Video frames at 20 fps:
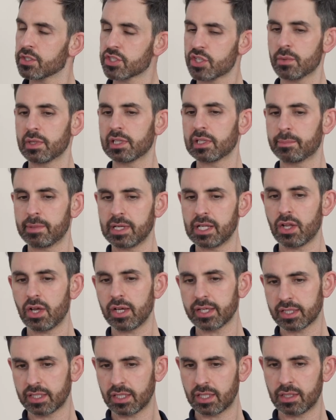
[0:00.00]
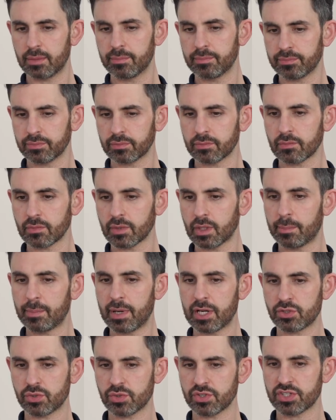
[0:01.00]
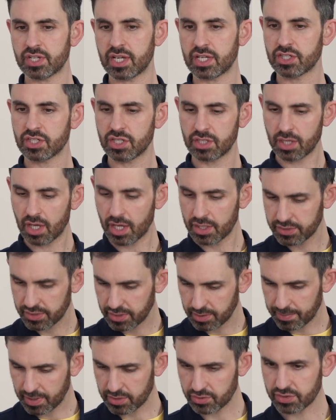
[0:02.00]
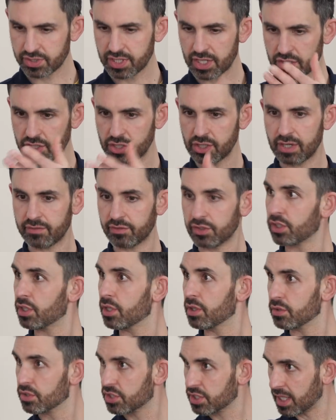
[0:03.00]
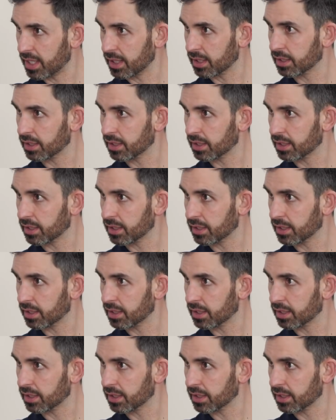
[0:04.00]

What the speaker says: So it'll be like a petrol station. Under the petrol station, you have the huge tank.